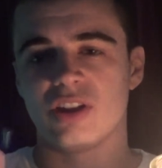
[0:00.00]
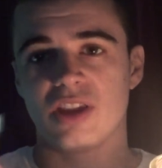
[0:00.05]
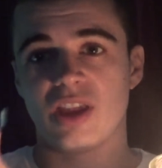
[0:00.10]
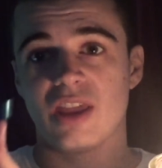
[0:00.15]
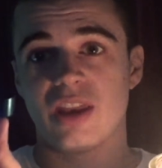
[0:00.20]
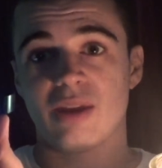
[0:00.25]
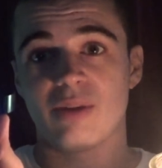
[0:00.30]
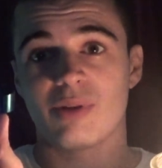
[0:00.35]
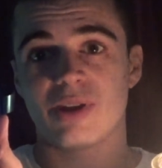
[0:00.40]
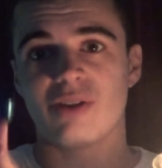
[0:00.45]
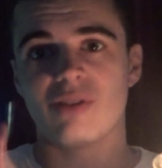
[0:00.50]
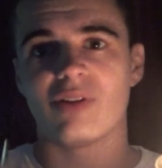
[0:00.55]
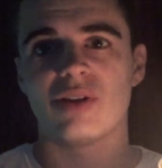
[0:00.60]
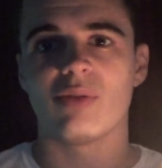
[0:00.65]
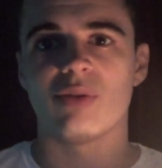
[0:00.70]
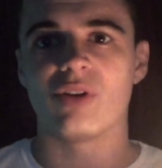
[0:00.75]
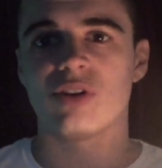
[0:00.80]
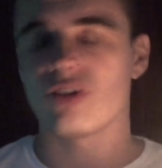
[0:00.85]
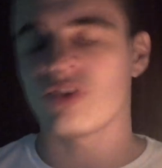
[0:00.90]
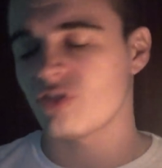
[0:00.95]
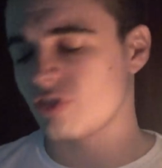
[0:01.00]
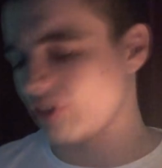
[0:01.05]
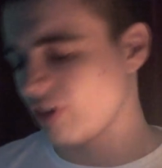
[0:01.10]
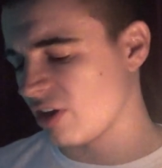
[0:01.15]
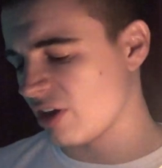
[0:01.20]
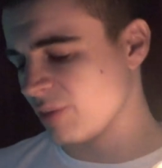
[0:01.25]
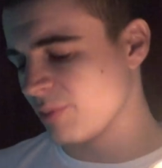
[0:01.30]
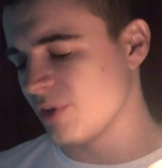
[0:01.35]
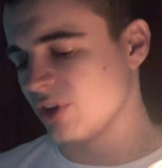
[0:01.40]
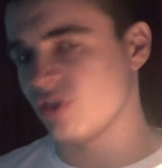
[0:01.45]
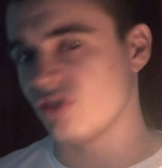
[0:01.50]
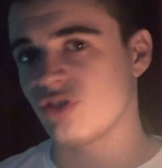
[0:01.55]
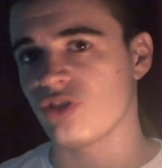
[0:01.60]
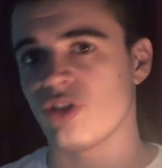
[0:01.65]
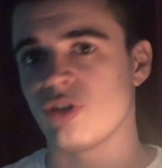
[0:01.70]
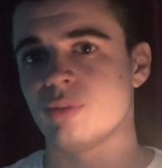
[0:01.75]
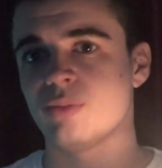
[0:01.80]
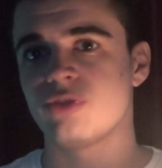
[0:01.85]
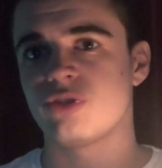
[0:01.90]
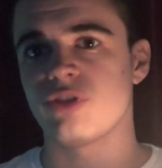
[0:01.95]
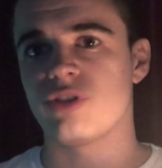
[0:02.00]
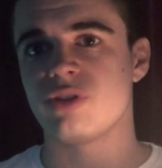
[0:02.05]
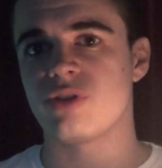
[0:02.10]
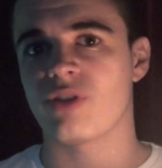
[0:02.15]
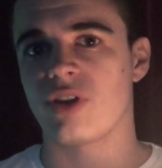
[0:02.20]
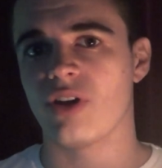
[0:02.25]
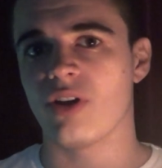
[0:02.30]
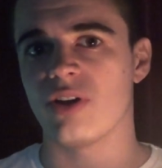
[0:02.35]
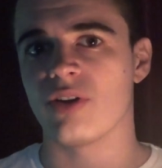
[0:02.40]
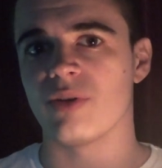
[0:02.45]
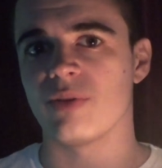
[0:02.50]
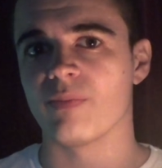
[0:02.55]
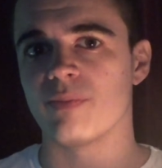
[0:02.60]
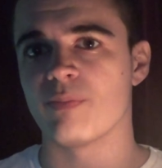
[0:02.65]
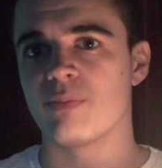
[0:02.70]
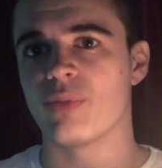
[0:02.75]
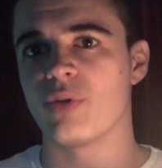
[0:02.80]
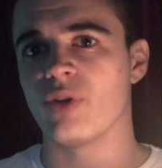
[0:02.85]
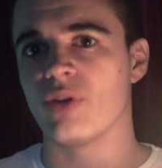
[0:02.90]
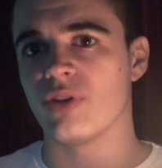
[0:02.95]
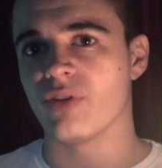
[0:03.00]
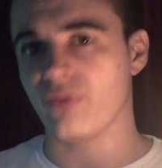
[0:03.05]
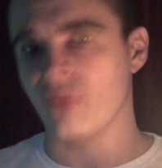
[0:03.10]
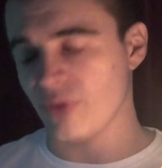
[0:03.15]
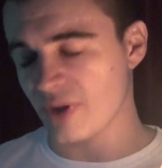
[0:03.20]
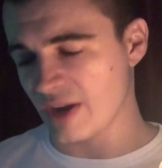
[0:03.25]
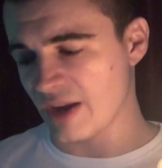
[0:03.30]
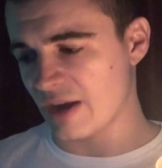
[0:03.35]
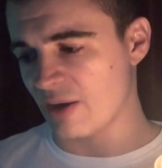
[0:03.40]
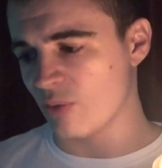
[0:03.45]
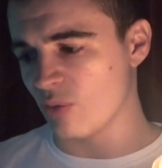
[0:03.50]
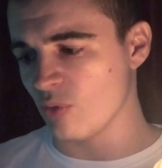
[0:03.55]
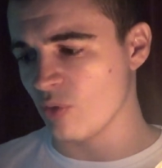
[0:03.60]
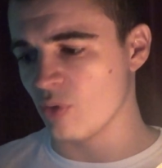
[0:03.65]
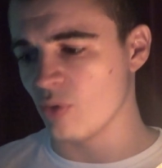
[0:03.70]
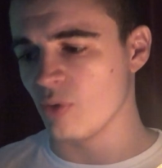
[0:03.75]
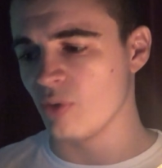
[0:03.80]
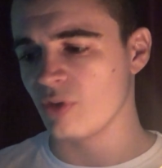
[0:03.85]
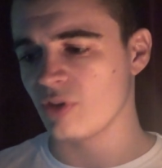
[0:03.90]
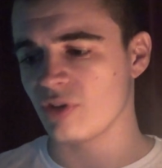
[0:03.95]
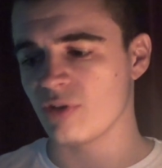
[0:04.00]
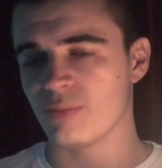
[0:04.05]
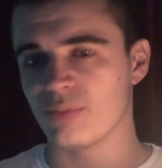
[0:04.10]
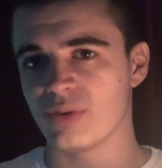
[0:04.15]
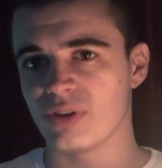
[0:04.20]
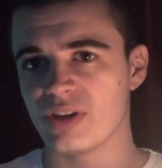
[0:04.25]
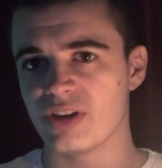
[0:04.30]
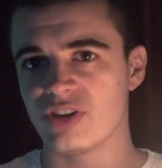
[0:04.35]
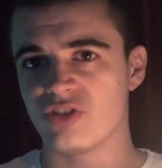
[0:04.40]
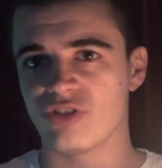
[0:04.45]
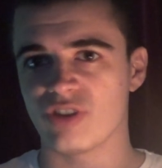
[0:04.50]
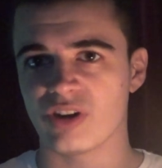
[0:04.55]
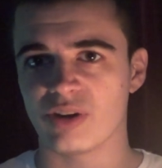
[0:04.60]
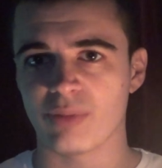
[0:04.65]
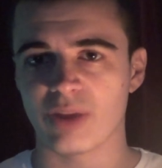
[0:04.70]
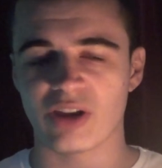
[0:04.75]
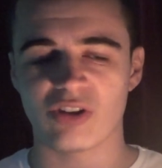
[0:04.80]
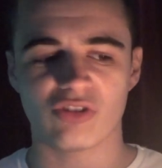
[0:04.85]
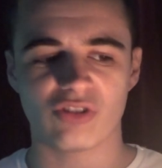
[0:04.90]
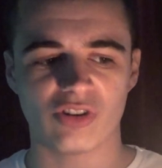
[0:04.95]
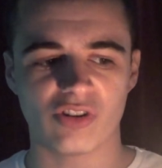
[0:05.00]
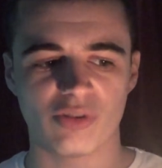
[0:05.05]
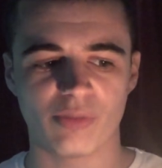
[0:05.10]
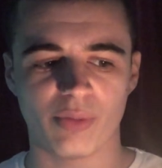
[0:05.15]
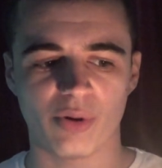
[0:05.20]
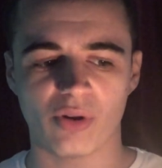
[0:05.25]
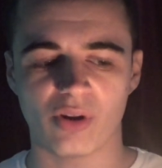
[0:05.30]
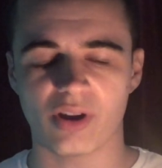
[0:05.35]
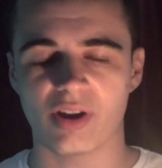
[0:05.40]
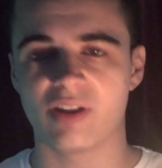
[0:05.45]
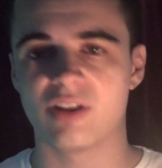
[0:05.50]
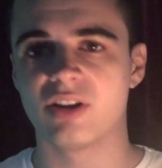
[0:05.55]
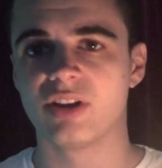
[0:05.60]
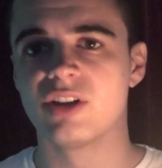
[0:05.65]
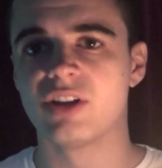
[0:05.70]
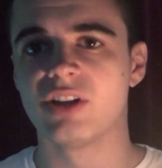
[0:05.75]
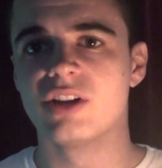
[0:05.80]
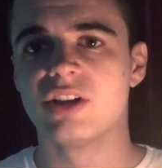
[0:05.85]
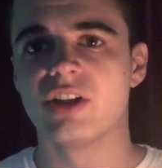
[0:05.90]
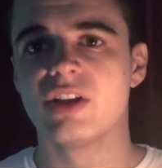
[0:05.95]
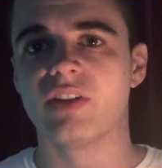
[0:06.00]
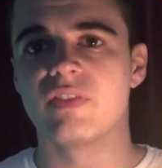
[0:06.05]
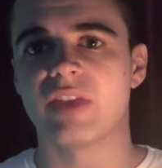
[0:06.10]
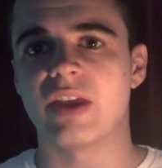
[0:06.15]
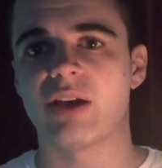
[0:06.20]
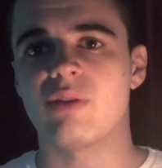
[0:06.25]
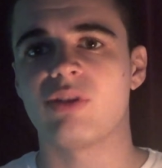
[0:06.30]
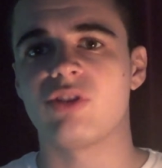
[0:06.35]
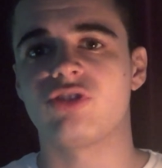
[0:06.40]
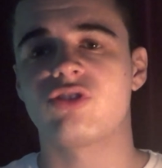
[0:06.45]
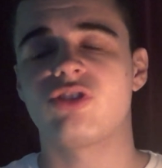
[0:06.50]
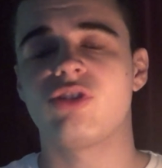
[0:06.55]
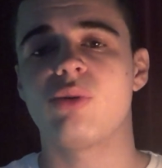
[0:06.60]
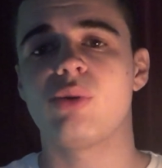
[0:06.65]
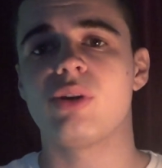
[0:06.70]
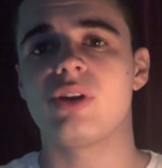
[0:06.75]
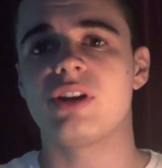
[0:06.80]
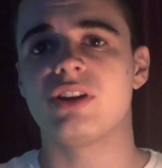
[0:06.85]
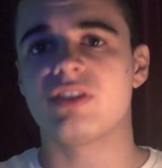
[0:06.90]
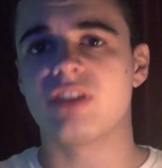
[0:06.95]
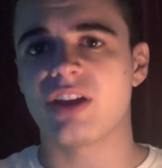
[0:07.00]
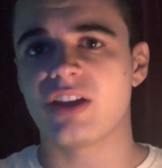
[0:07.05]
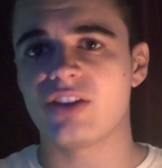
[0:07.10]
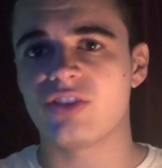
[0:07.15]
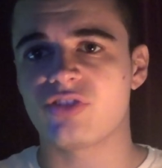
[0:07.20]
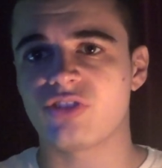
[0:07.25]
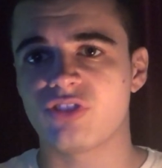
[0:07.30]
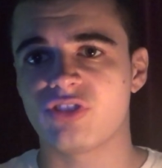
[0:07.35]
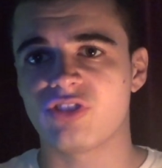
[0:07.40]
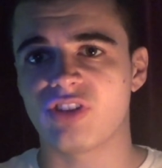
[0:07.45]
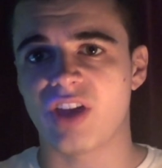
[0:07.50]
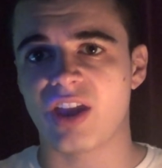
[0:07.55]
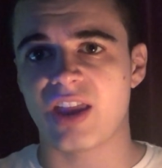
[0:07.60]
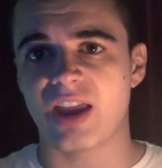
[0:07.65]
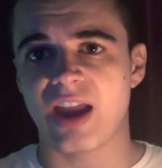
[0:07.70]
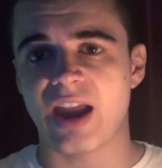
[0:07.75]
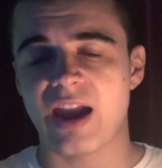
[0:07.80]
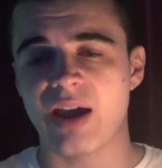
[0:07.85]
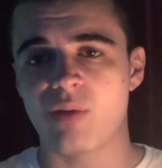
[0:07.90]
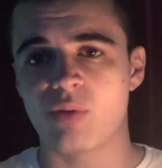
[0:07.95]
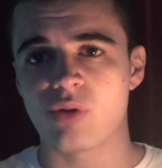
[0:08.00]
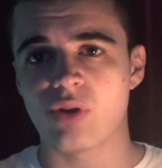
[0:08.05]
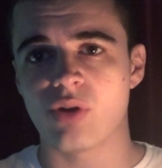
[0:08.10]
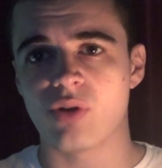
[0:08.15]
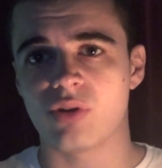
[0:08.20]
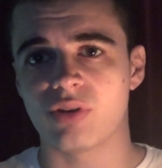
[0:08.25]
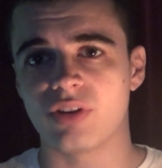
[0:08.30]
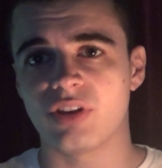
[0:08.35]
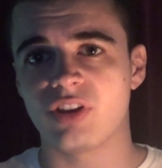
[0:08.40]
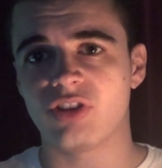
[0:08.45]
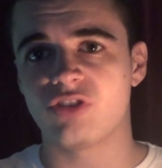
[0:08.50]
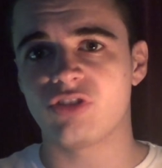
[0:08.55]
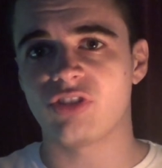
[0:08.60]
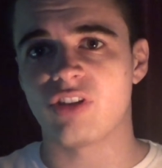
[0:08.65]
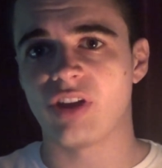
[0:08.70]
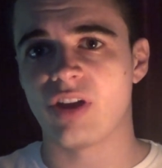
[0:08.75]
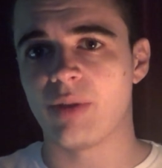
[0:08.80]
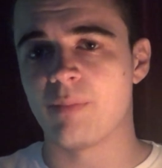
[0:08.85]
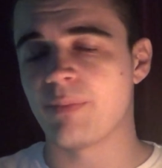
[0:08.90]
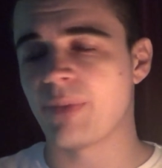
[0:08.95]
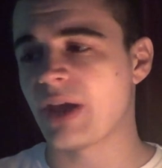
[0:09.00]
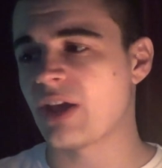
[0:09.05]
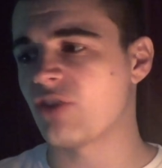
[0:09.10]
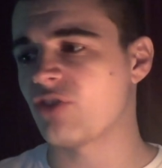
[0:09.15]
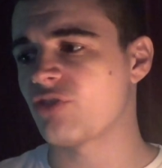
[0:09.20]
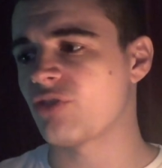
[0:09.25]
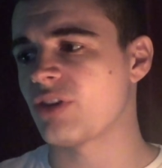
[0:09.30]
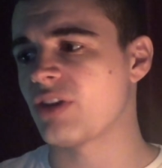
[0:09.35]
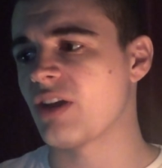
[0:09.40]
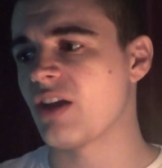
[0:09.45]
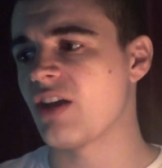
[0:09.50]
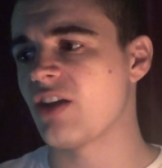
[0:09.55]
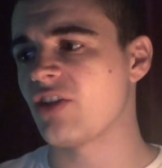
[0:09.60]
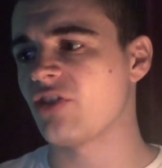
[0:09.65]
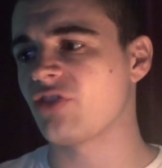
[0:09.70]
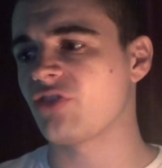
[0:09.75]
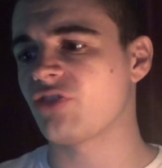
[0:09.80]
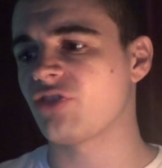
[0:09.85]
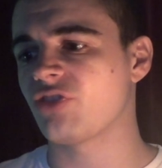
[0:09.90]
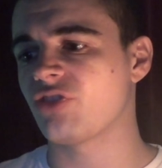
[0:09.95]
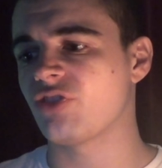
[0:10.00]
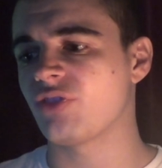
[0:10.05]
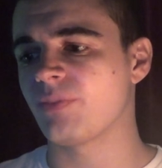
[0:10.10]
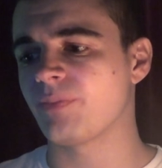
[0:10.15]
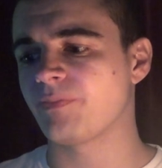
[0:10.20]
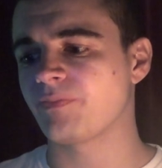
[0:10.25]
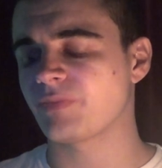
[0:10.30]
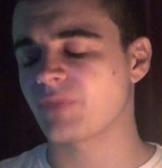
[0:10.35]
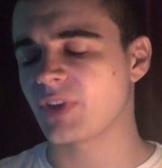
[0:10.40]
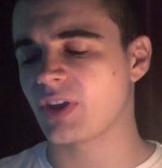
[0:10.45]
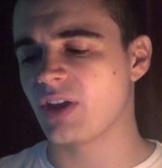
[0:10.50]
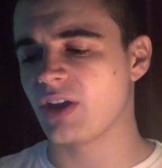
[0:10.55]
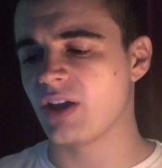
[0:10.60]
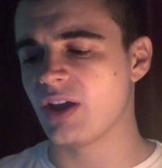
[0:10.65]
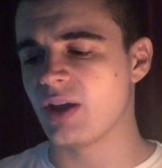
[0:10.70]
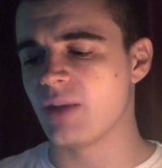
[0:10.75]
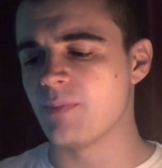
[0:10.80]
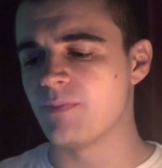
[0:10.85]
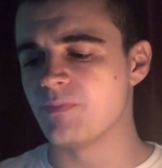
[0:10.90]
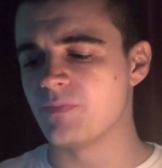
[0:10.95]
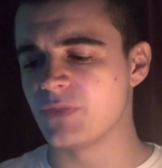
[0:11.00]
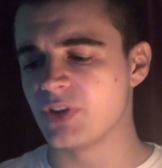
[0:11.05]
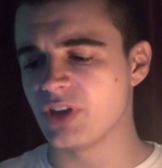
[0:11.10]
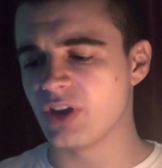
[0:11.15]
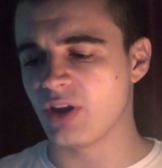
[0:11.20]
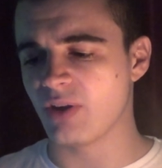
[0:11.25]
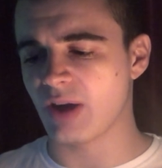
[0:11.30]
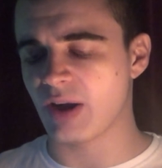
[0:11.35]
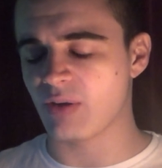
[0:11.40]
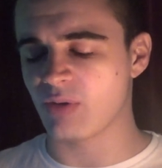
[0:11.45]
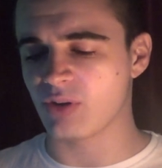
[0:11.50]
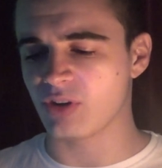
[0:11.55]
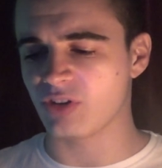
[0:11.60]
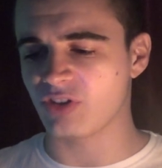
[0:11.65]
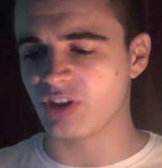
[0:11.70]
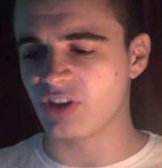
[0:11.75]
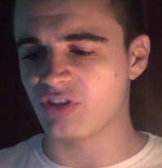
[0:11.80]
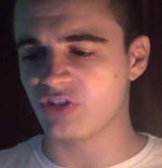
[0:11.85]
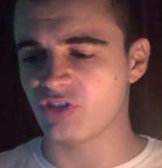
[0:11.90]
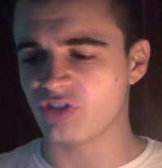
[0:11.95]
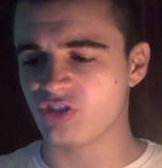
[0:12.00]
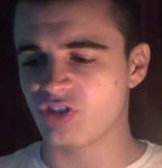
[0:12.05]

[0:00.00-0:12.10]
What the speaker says: Yeah, there we go, it works. It stops, so you can't burn the thing out or completely drain the battery in your pocket. Now, it's too early days to say how long this battery lasts, you know, how long it takes to